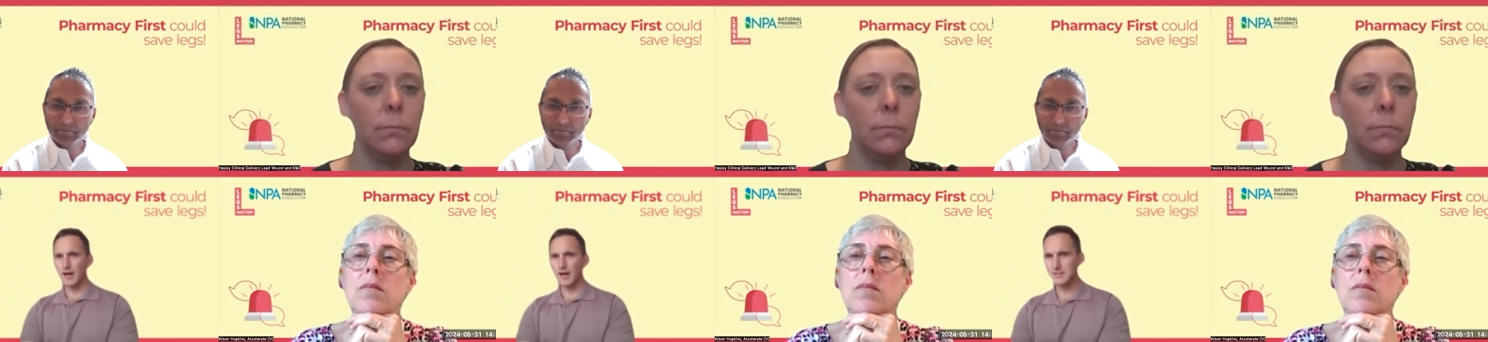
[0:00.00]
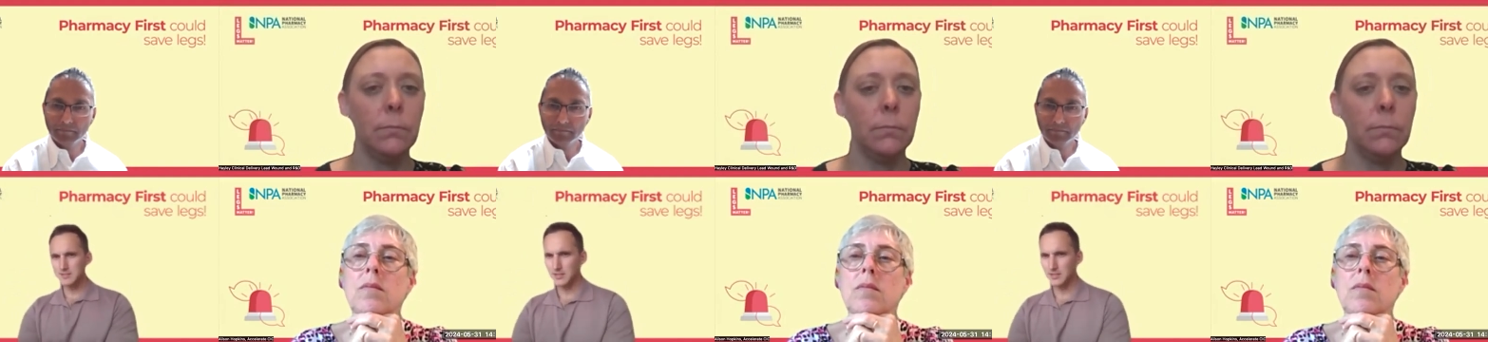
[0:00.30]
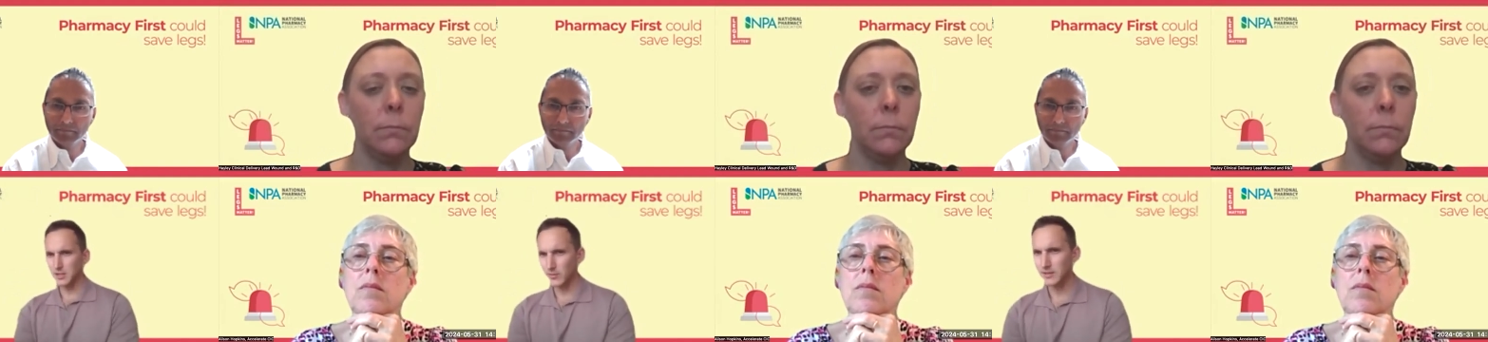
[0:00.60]
Speaker 1: Alison, I
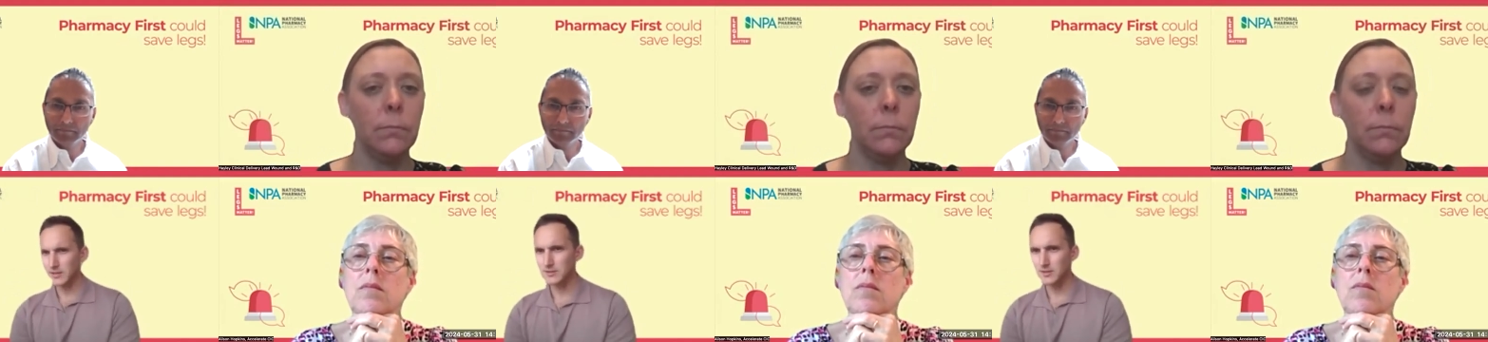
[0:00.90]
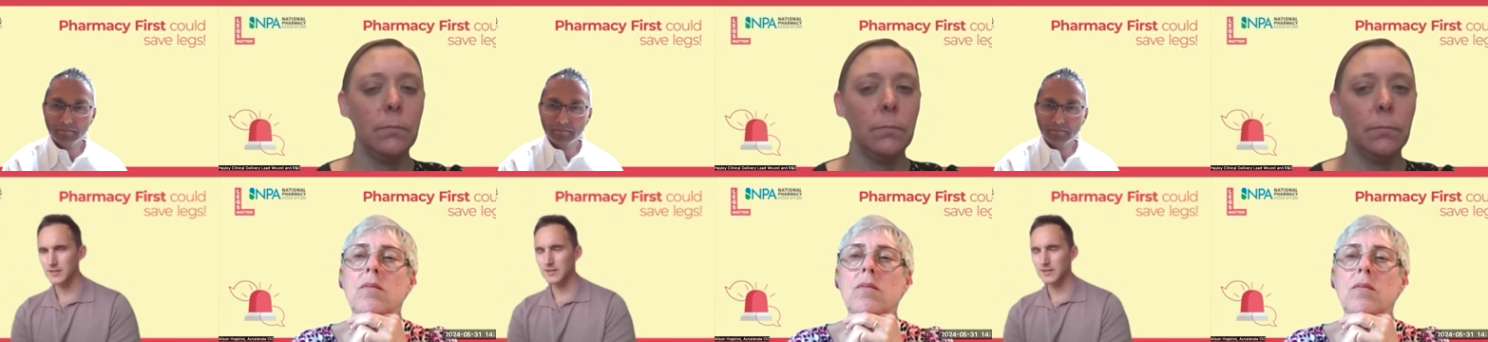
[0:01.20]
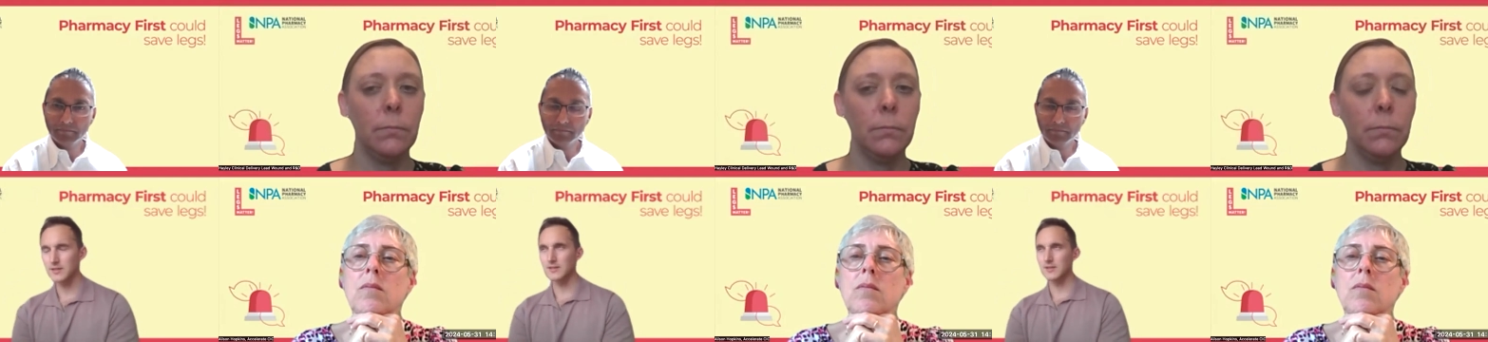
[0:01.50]
know in
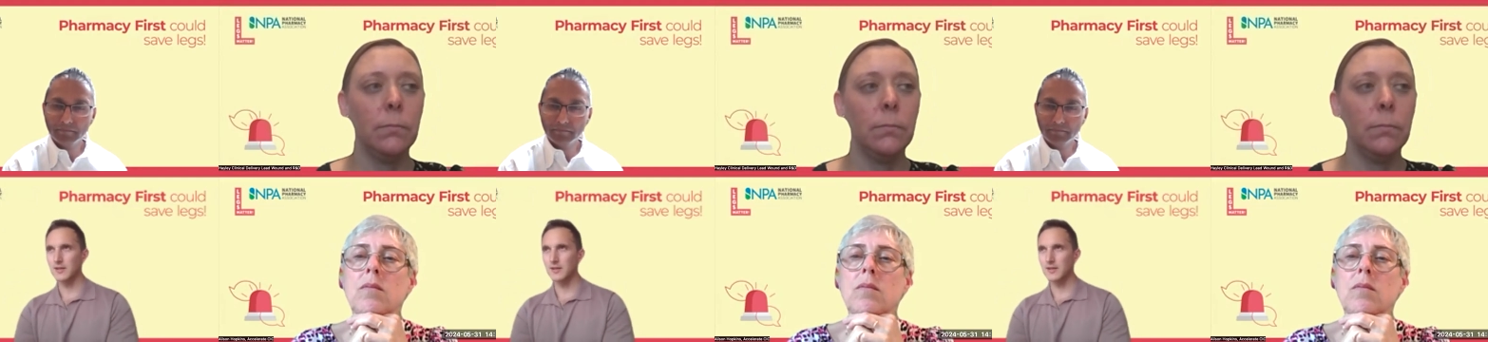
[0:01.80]
the